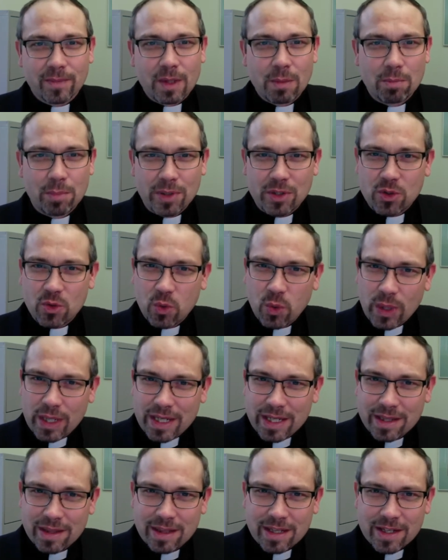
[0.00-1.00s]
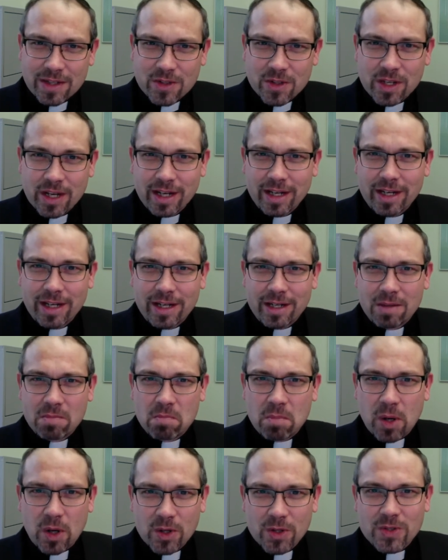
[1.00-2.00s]
between these
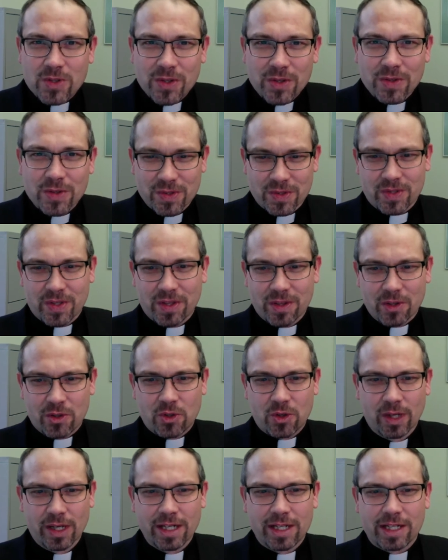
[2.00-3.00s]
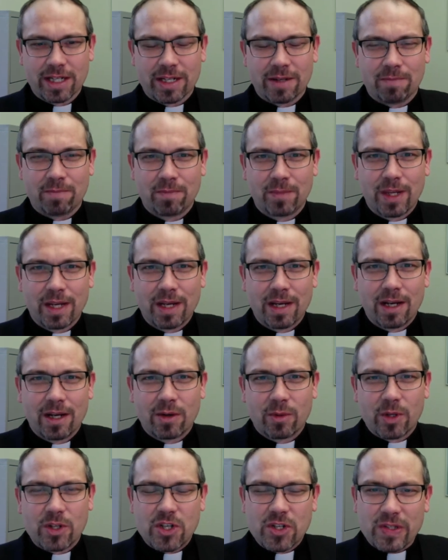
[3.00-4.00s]
persons in the Trinity,
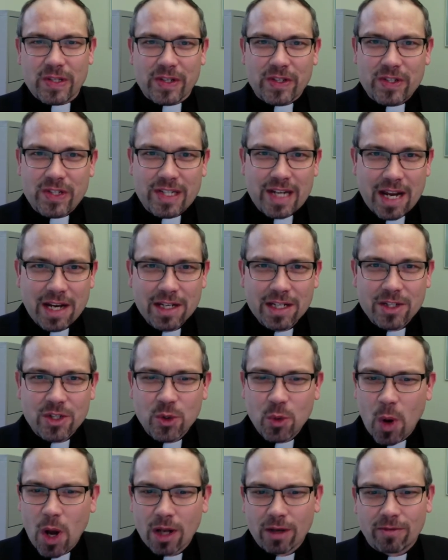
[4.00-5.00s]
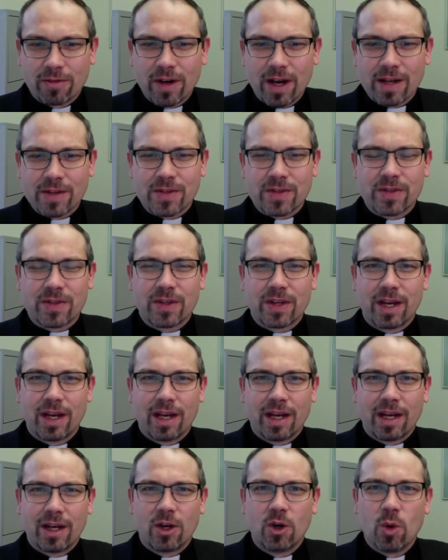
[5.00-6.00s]
which is extended to all of us
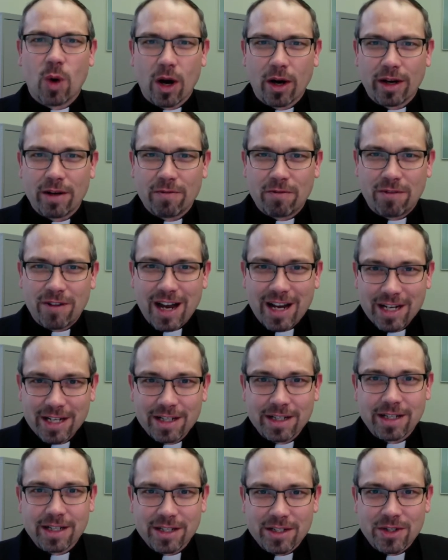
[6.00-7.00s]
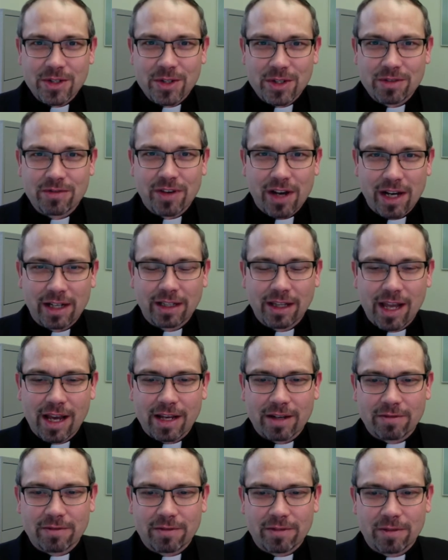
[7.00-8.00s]
who are invited into divine
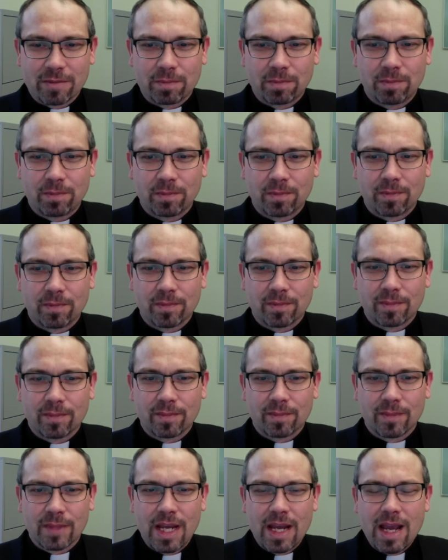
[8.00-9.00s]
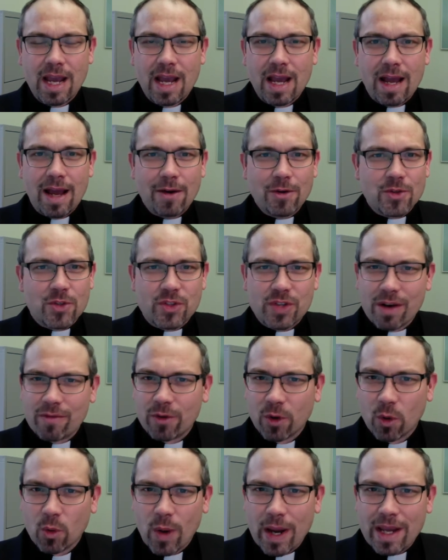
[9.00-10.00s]
life. There are
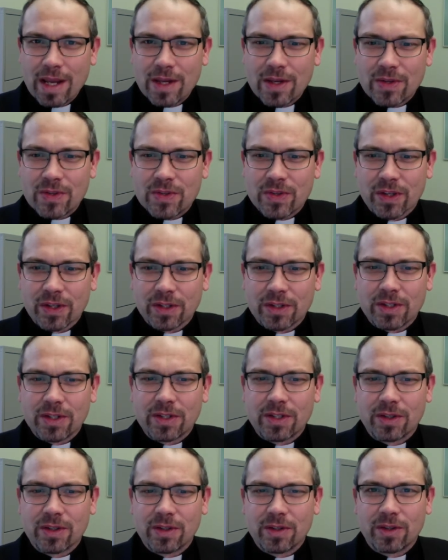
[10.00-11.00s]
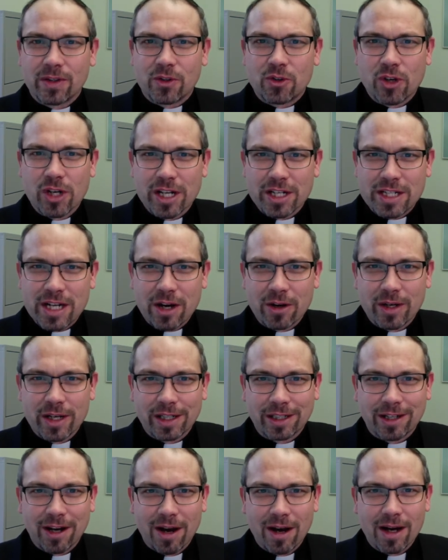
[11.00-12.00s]
several ways that the
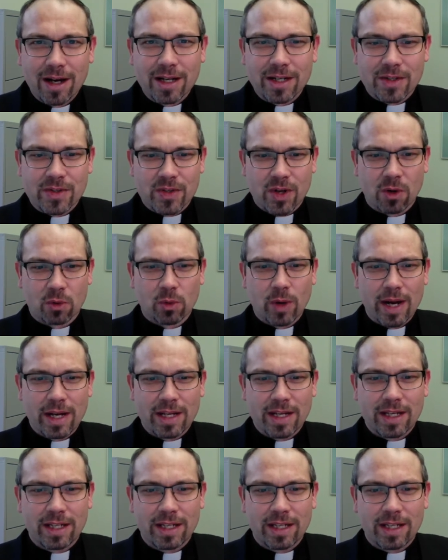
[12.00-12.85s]
Trinitarian God is already